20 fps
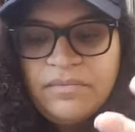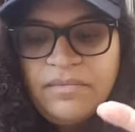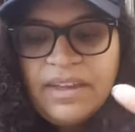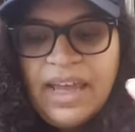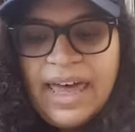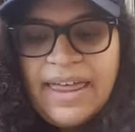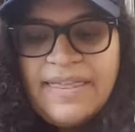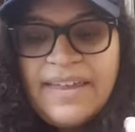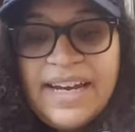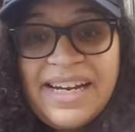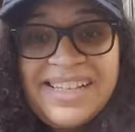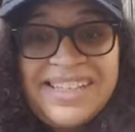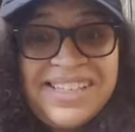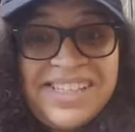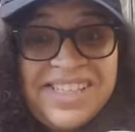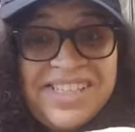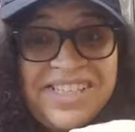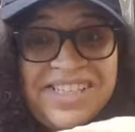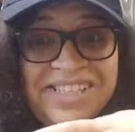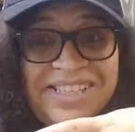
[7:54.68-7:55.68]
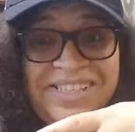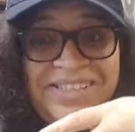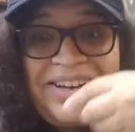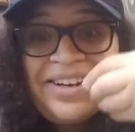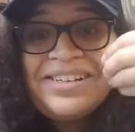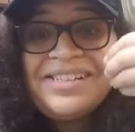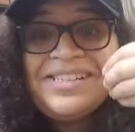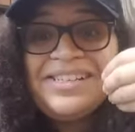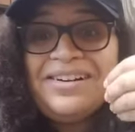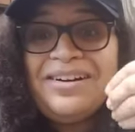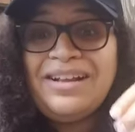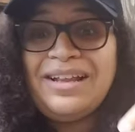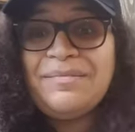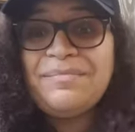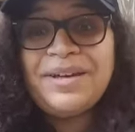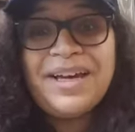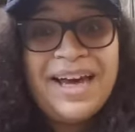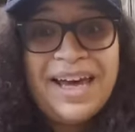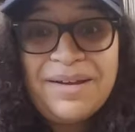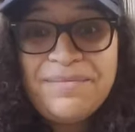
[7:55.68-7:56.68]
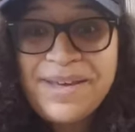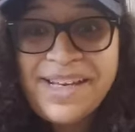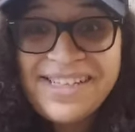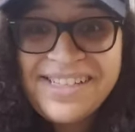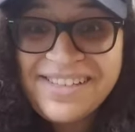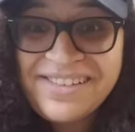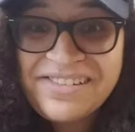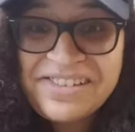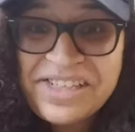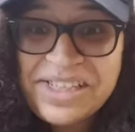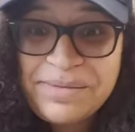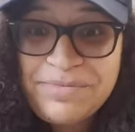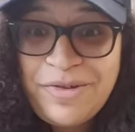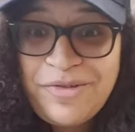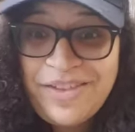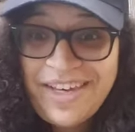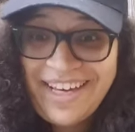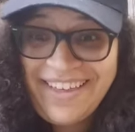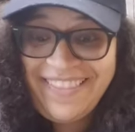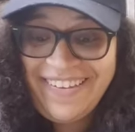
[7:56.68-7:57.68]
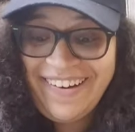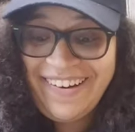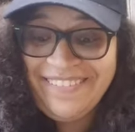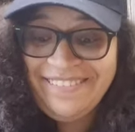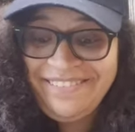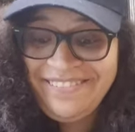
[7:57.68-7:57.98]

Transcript: and then it sucks it all up. It kind of makes a little smoothie in there.